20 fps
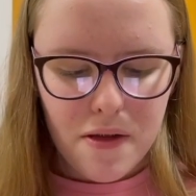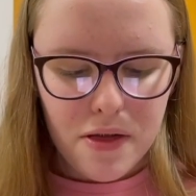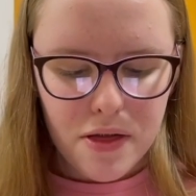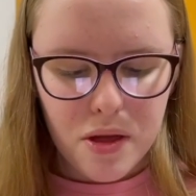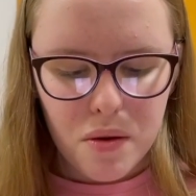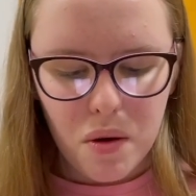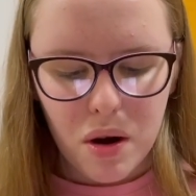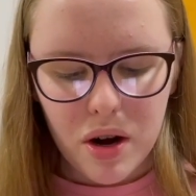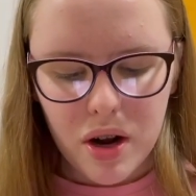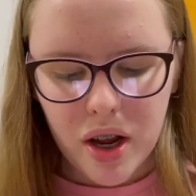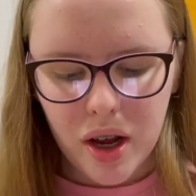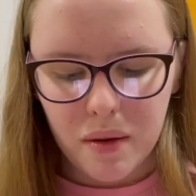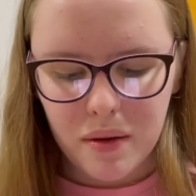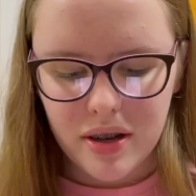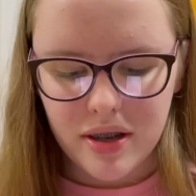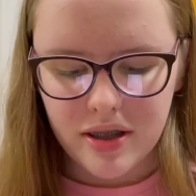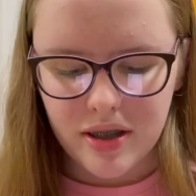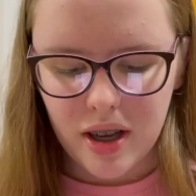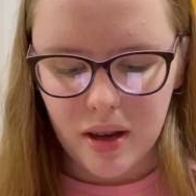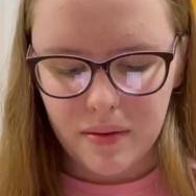"The one who
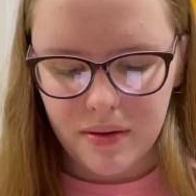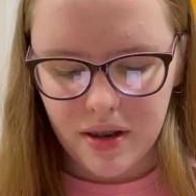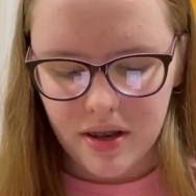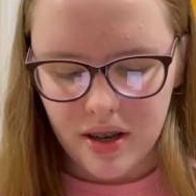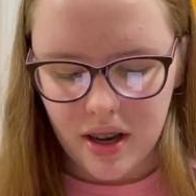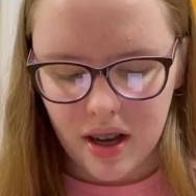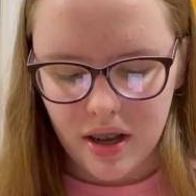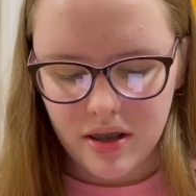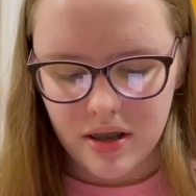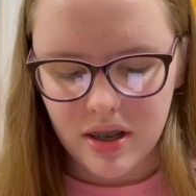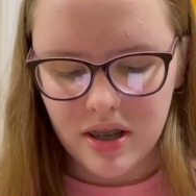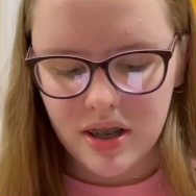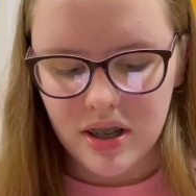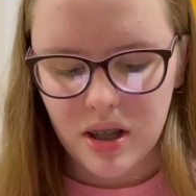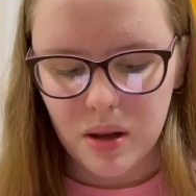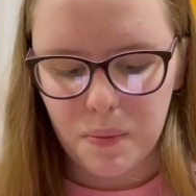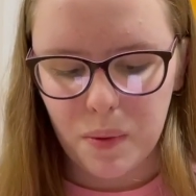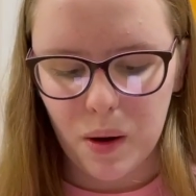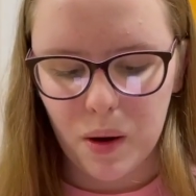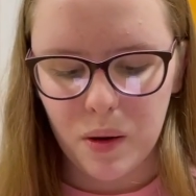has dipped his hands into
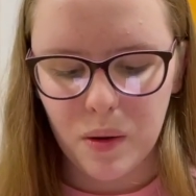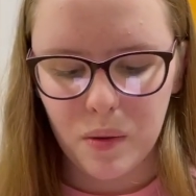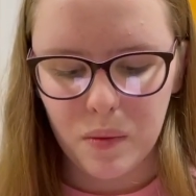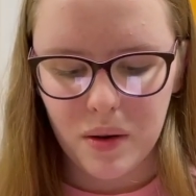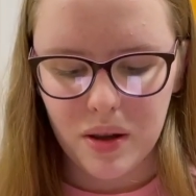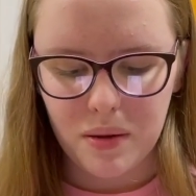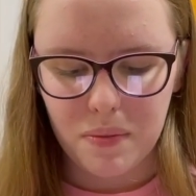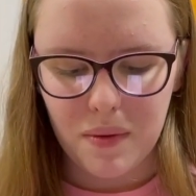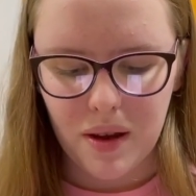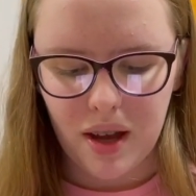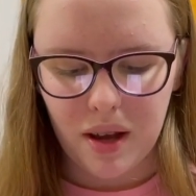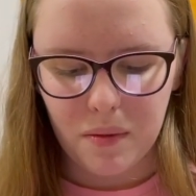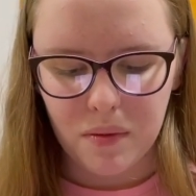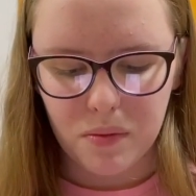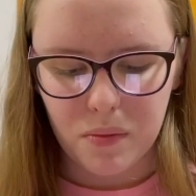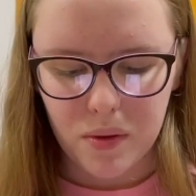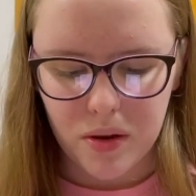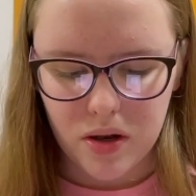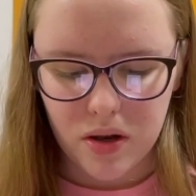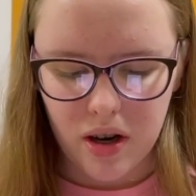the bowl with me
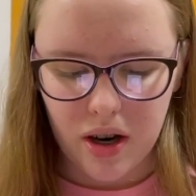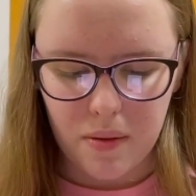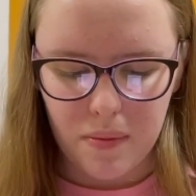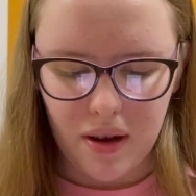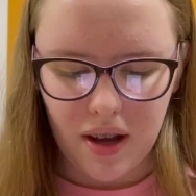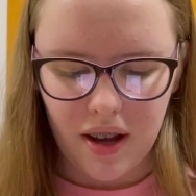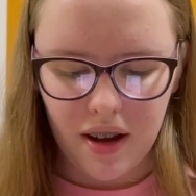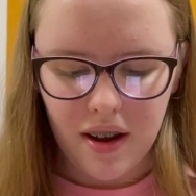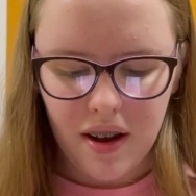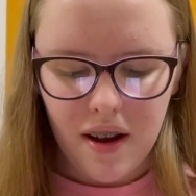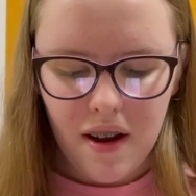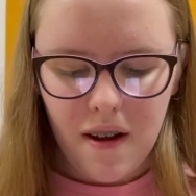will betray me.